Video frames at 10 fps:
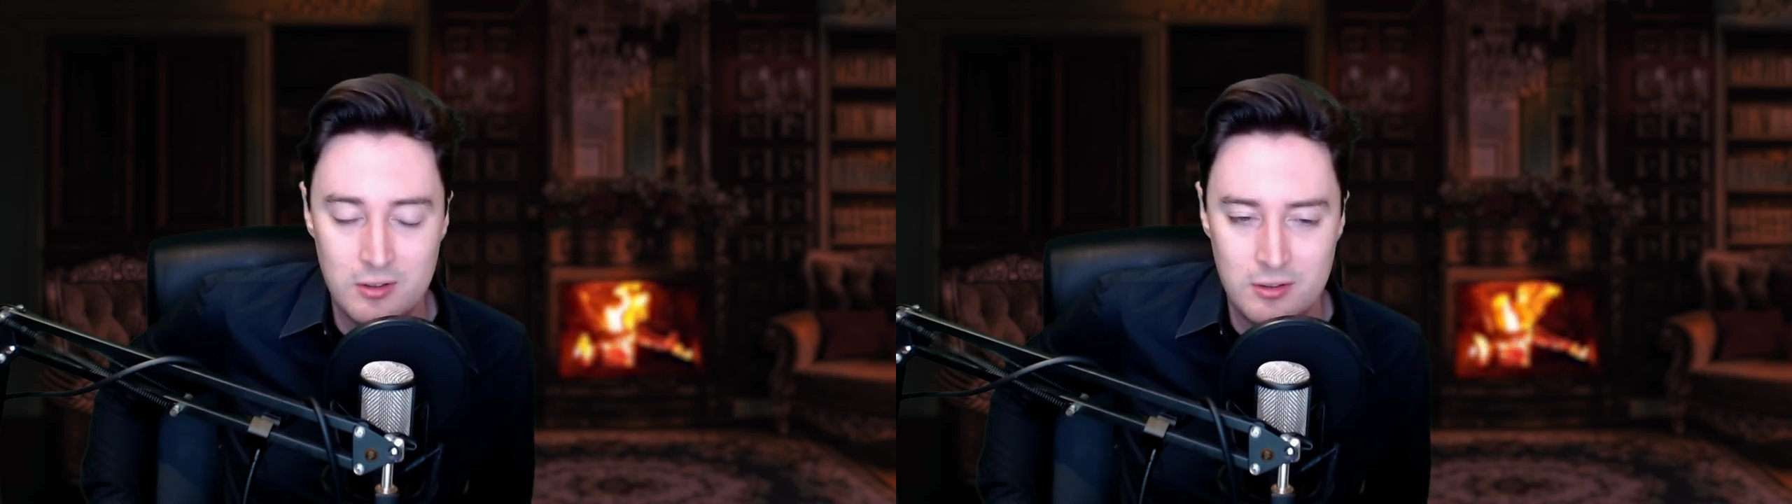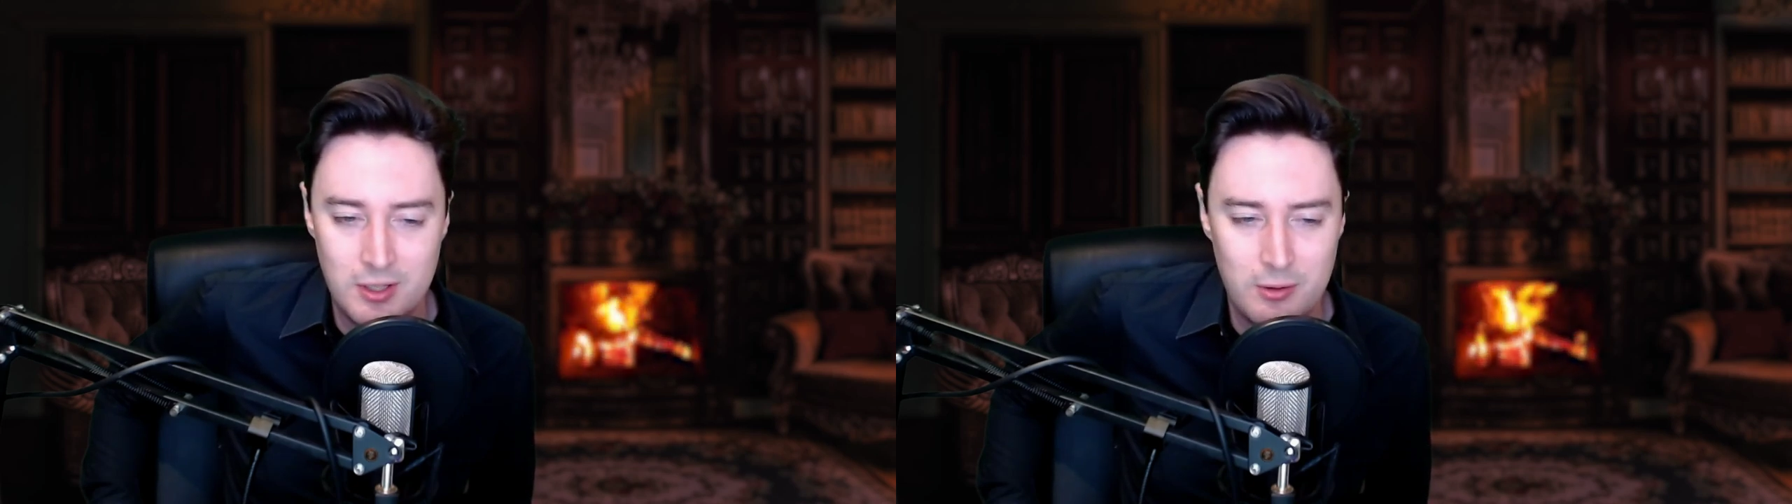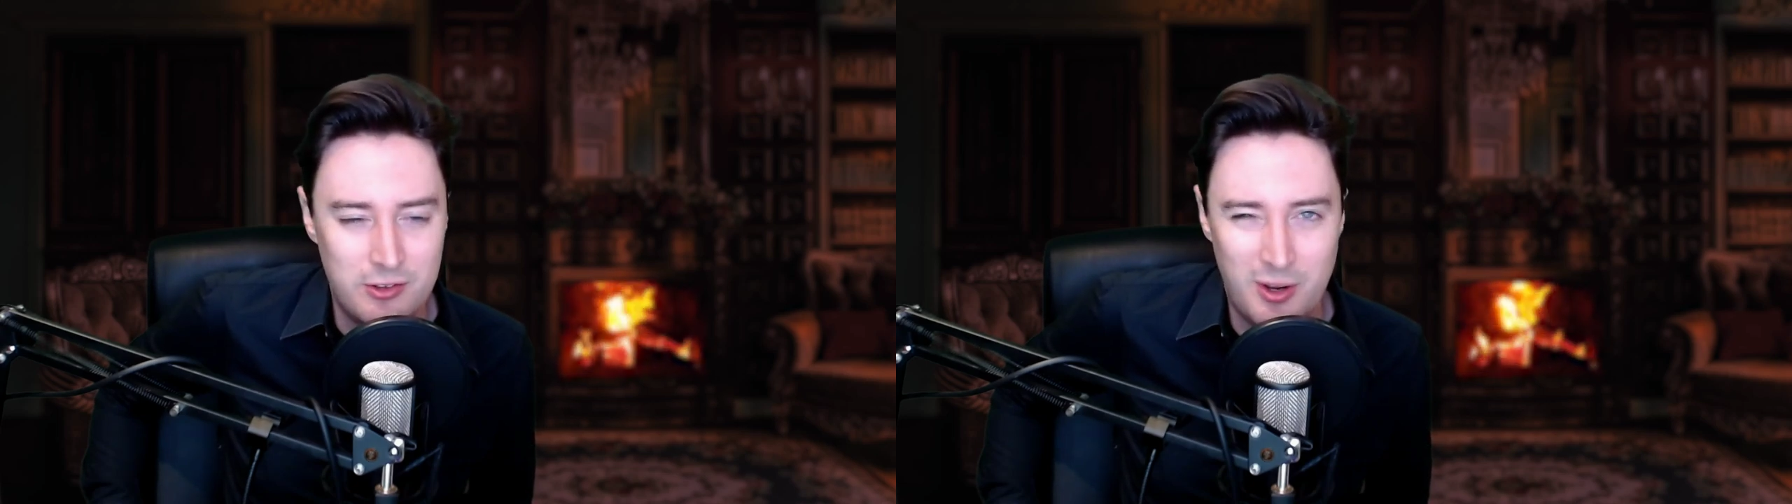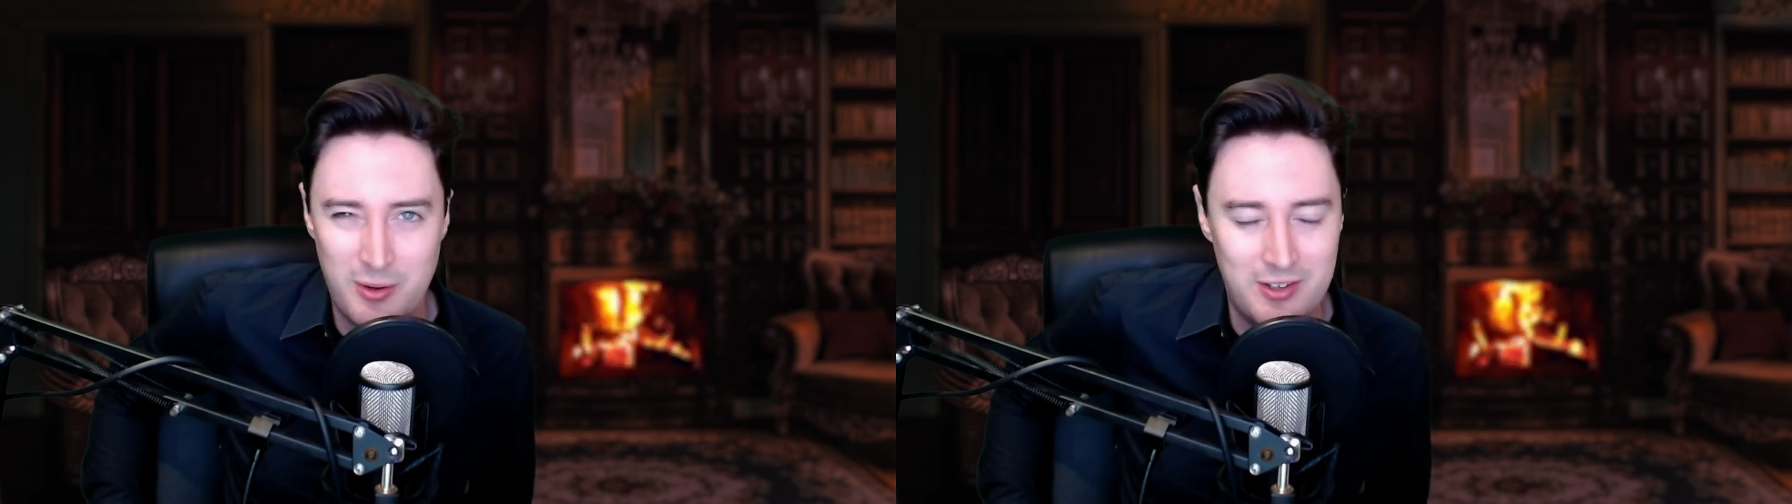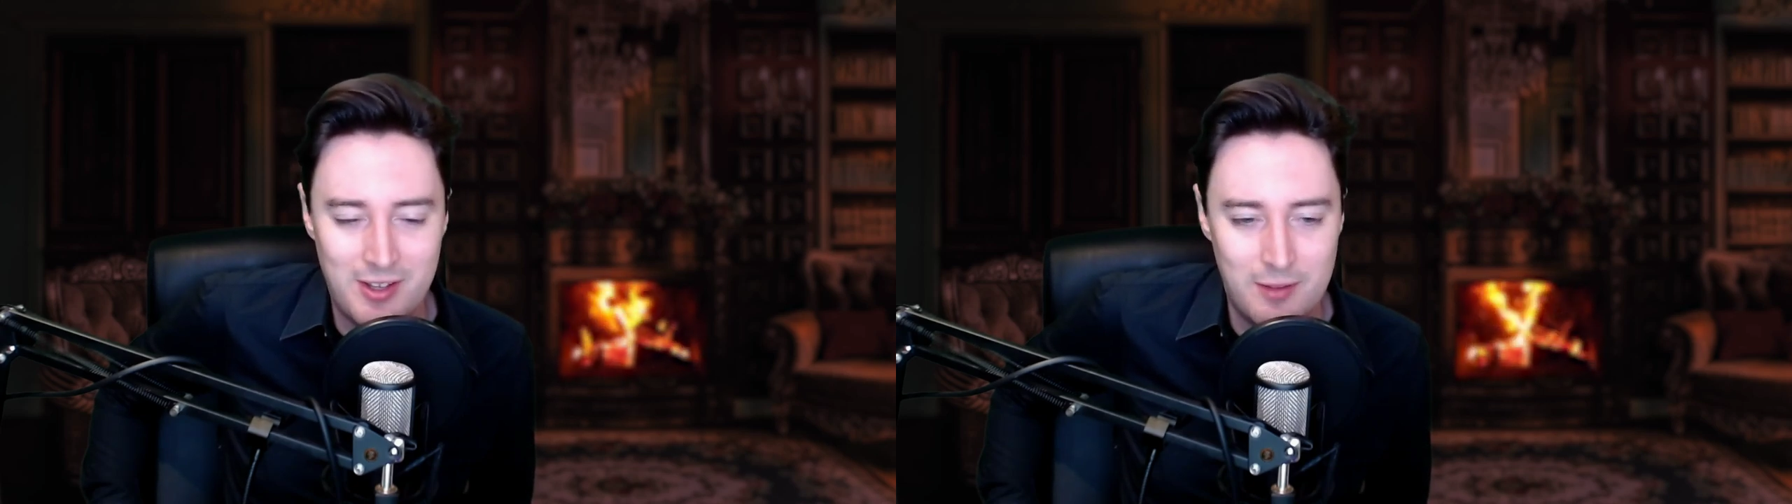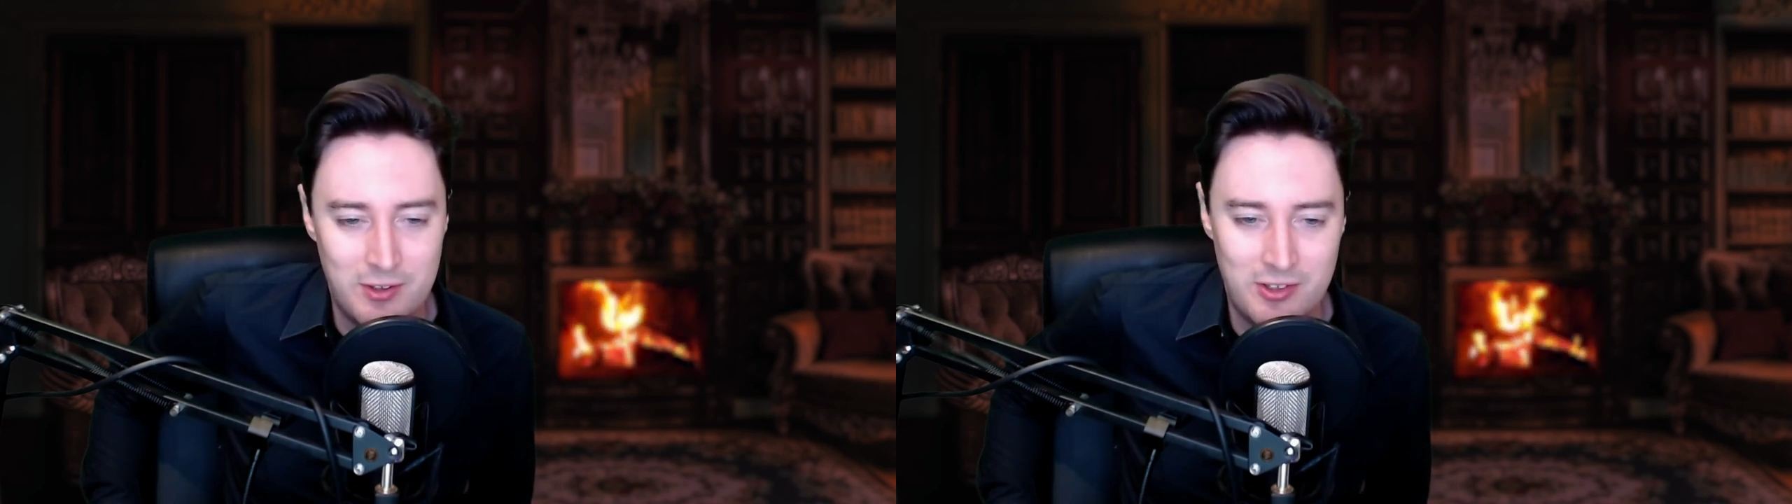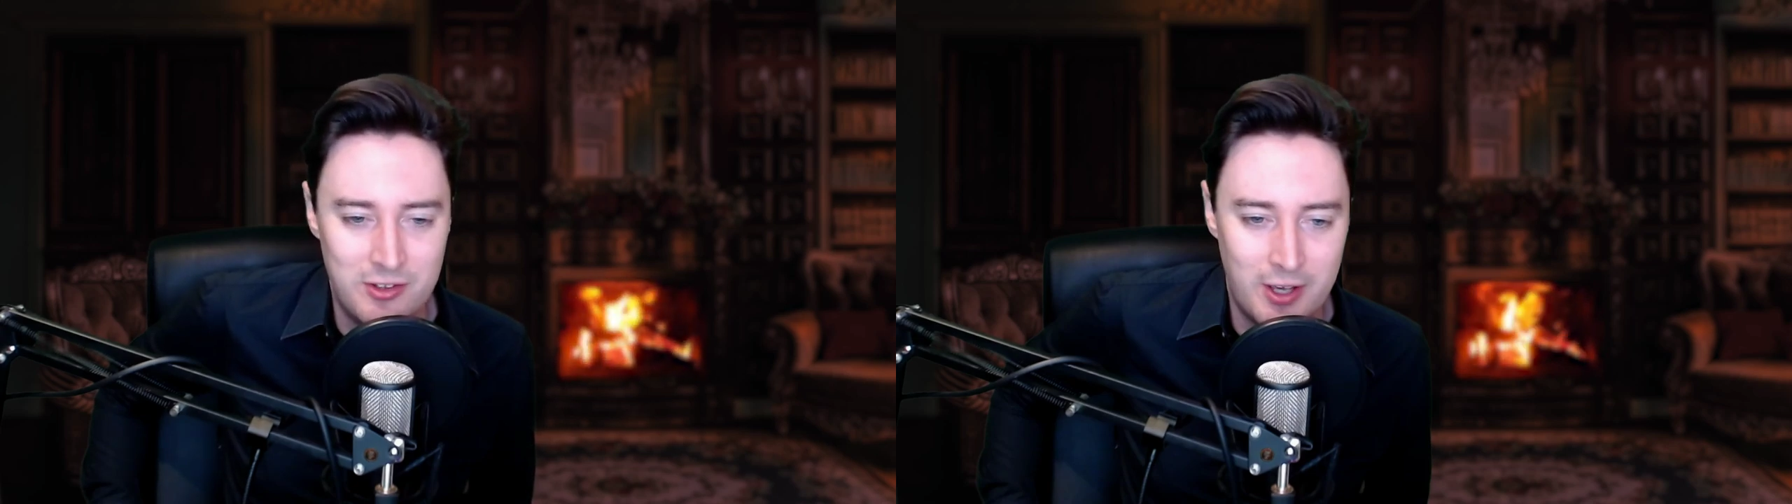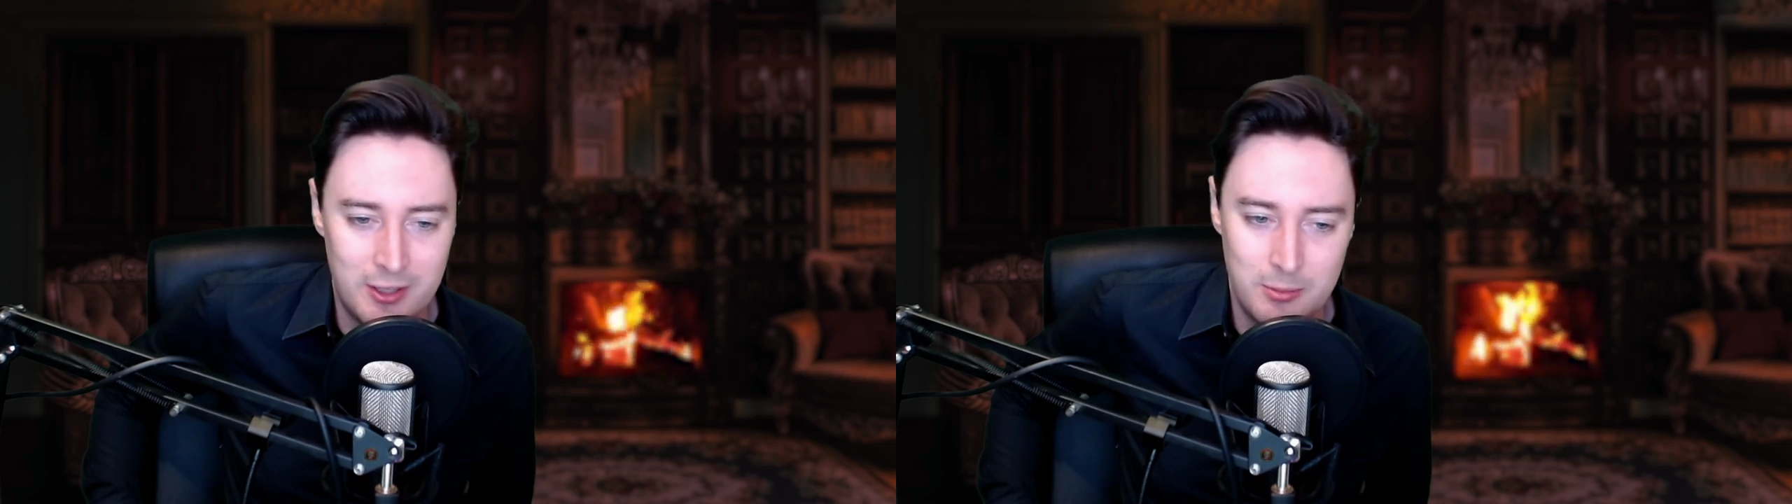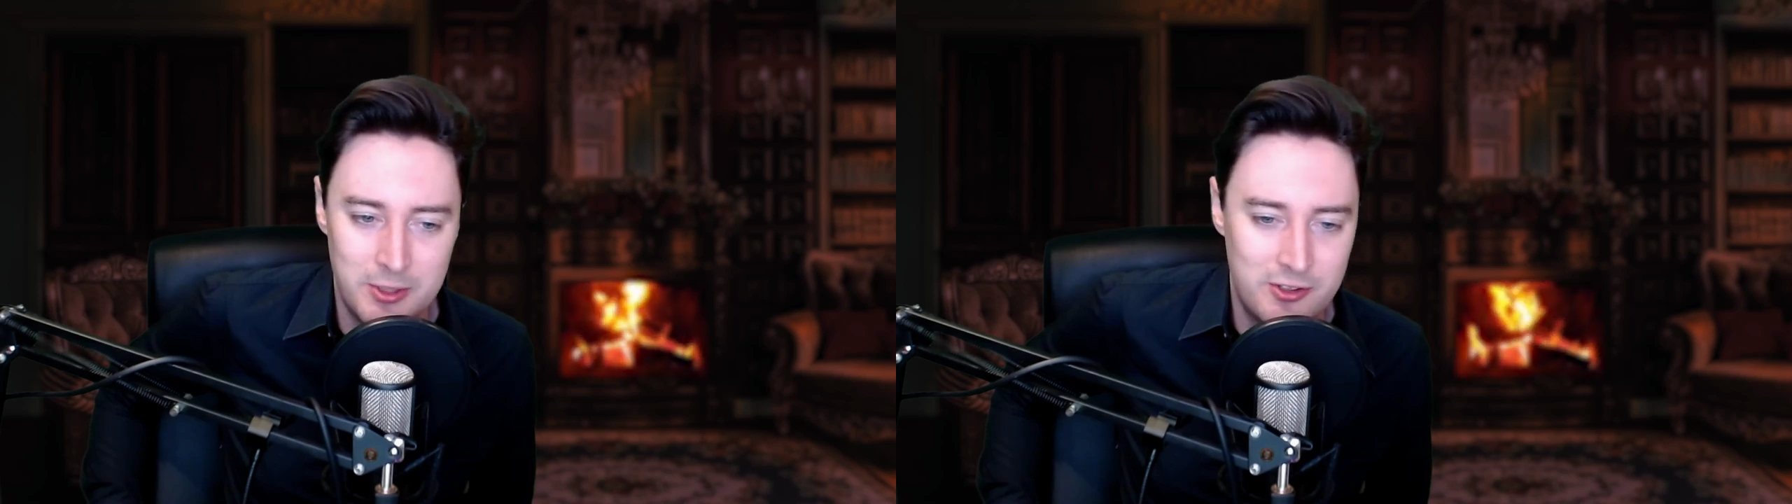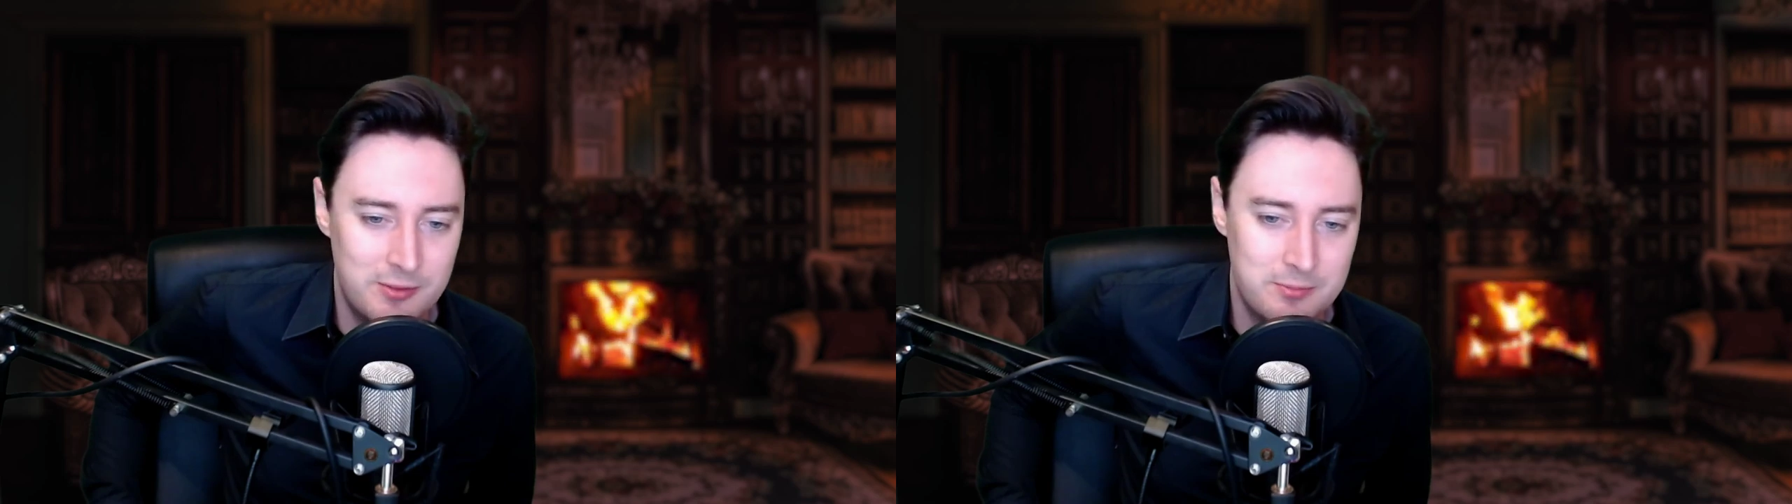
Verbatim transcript: there is no need to give his entitlements.